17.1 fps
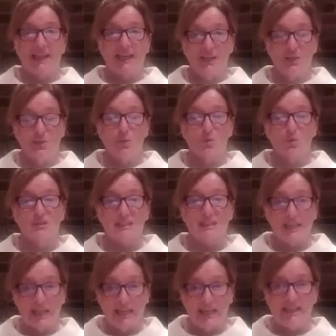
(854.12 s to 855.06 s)
in your
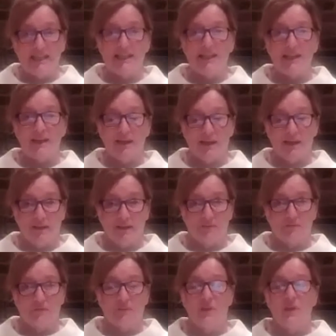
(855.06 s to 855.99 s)
daily
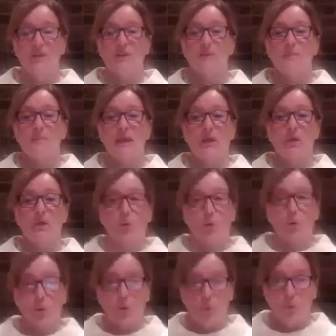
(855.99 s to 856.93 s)
life that make
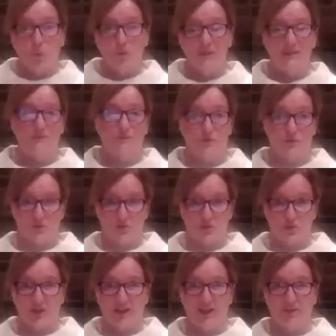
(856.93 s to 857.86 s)
all the
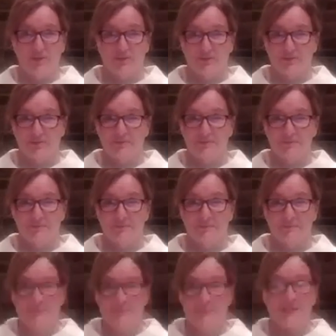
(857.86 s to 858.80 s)
difference to your health.
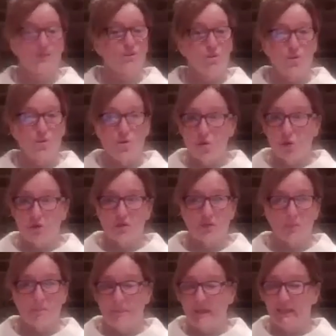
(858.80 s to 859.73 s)
It's not
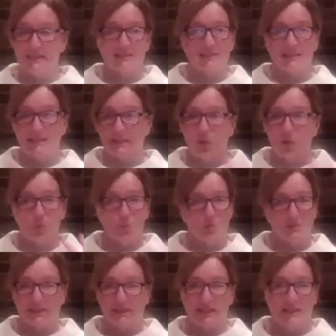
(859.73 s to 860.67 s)
the big all
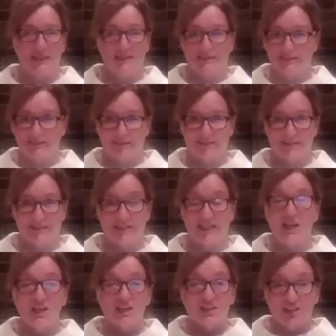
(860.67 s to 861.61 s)
singing,
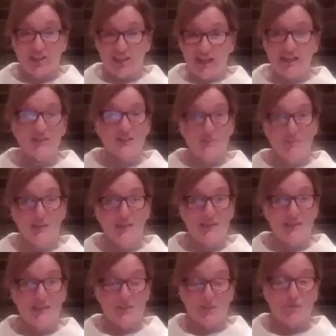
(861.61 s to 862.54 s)
dancing. So that to me
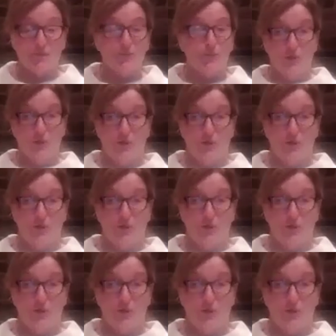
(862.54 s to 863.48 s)
is full of hope.
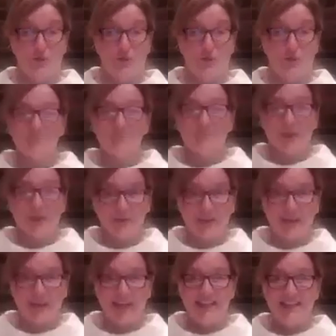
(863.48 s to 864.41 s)

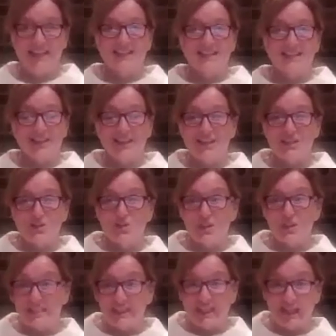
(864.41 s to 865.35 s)
Okay, so let's
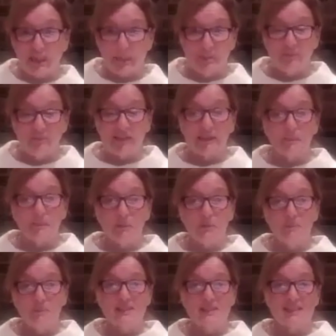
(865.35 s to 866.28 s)
do just a couple of little
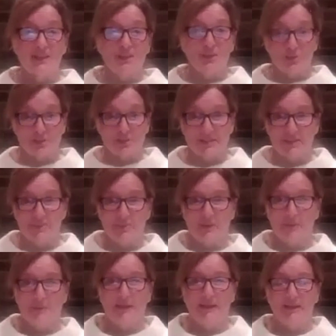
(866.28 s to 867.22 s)
movements and you'll see
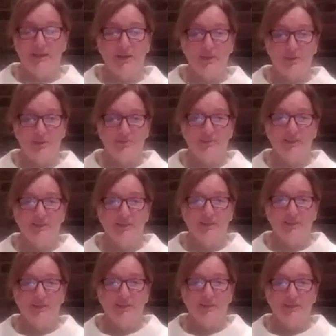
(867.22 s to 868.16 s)
what I mean, hopefully.
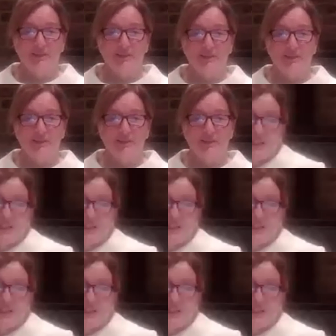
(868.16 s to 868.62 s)
So you've got